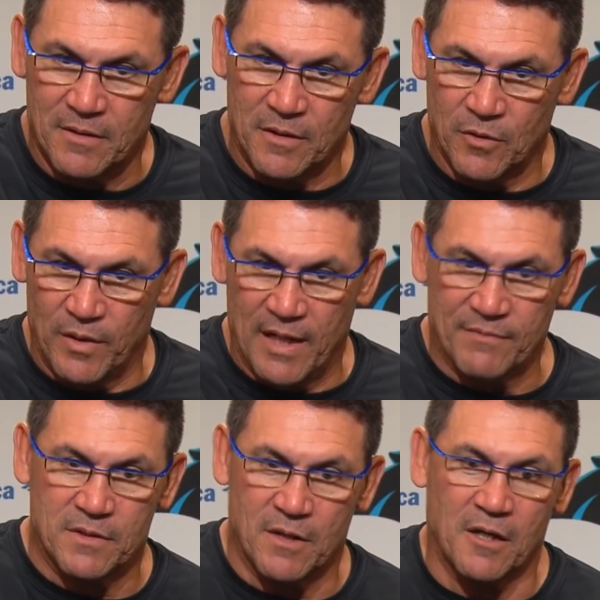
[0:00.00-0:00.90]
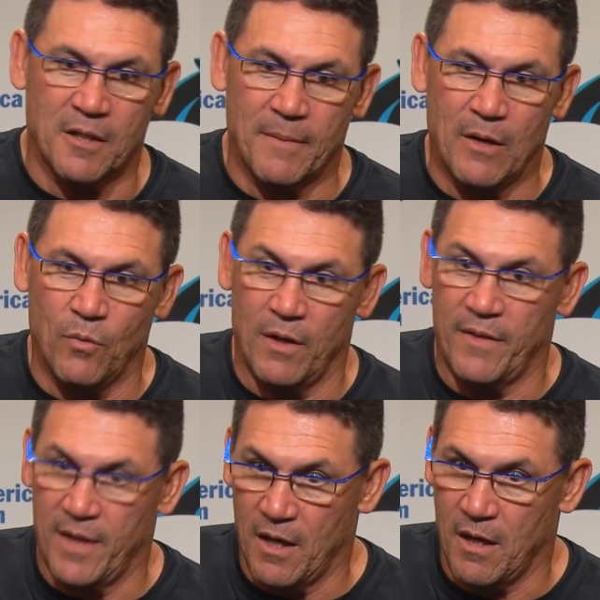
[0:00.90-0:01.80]
you know, we have to talk about where
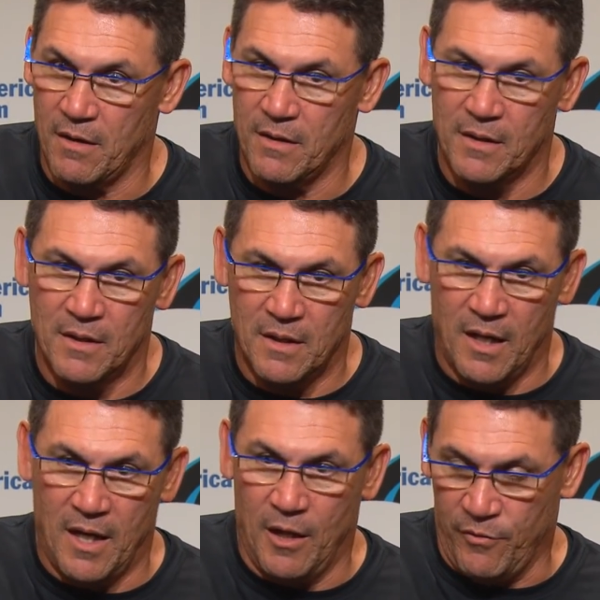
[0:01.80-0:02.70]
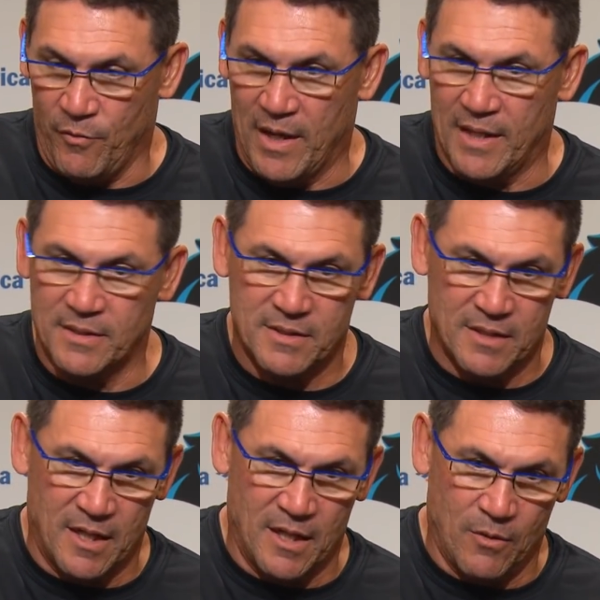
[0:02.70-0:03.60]
they are health-wise,
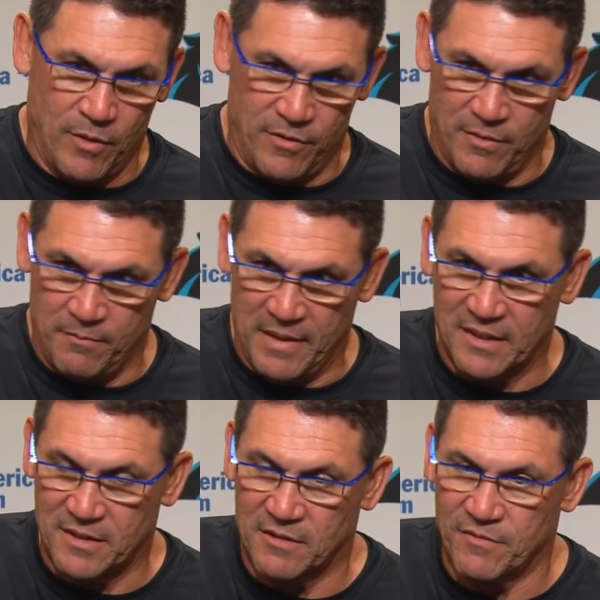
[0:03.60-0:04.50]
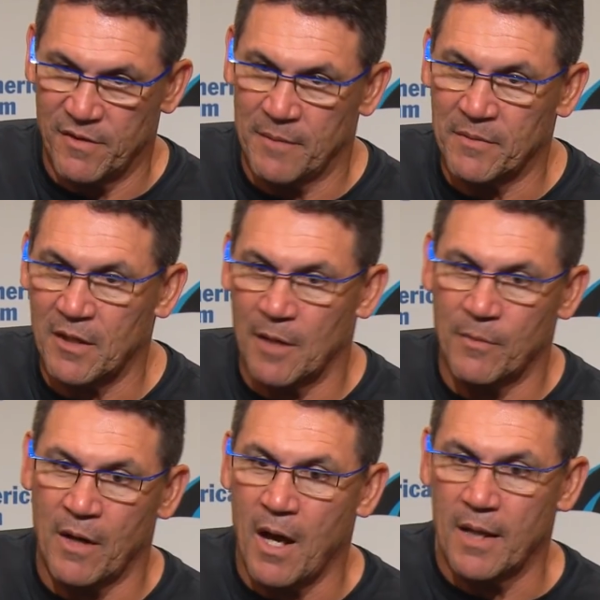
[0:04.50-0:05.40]
whether it makes sense for them to come
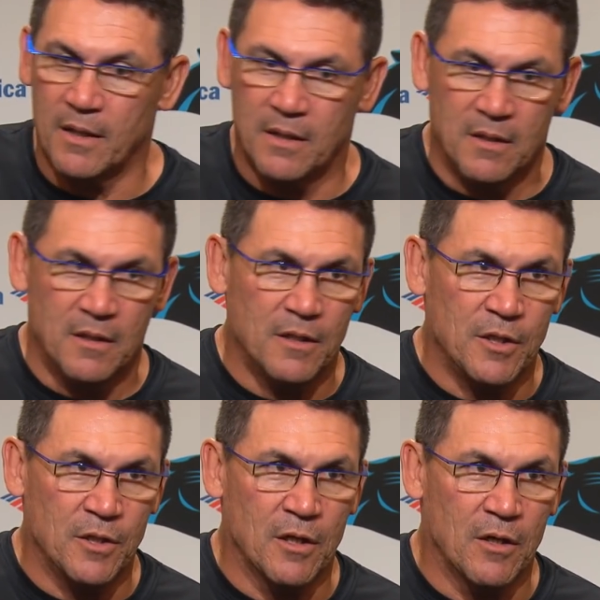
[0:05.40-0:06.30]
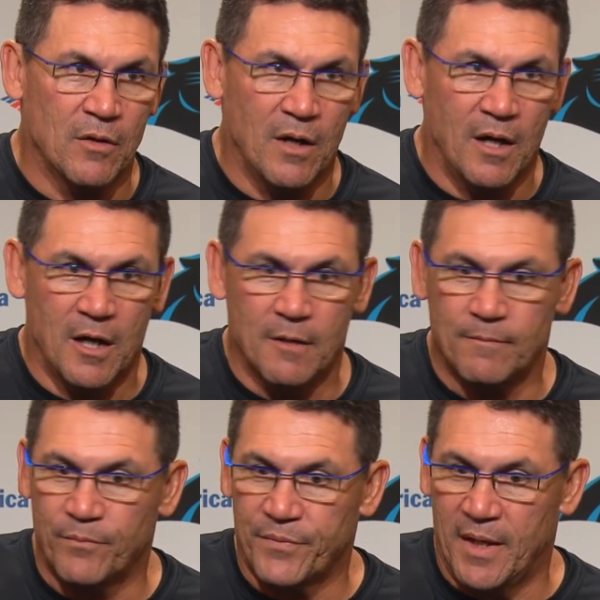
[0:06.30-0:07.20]
or not. You know,
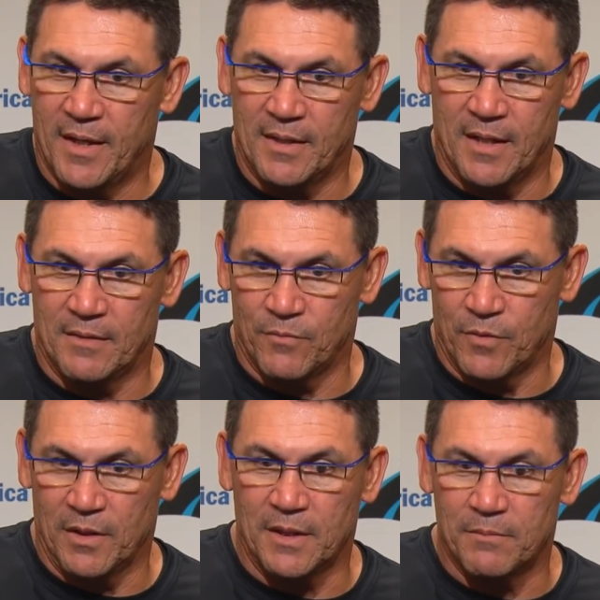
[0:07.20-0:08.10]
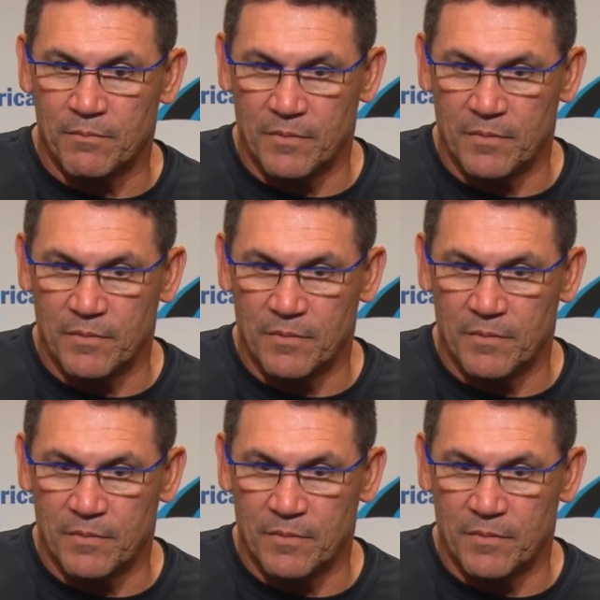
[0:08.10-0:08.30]
and really,